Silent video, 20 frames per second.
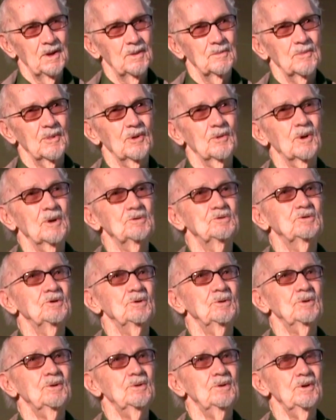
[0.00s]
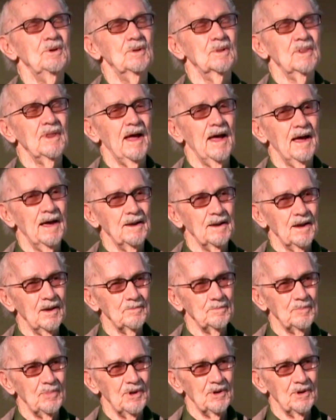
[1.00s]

But what you do, you line up